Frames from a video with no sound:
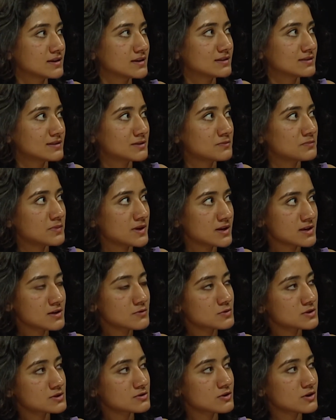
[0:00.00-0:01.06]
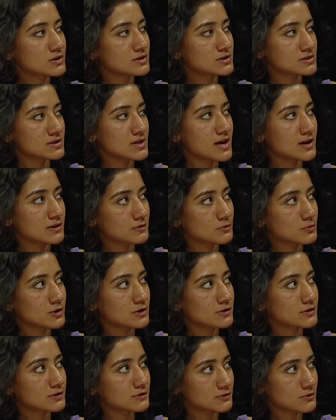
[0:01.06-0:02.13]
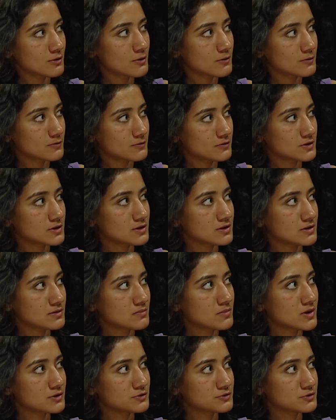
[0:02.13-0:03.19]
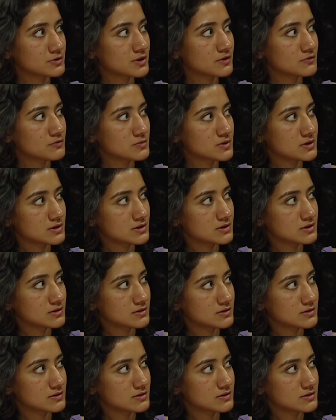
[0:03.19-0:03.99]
Then Peking was not the headquarters of the Manchu government.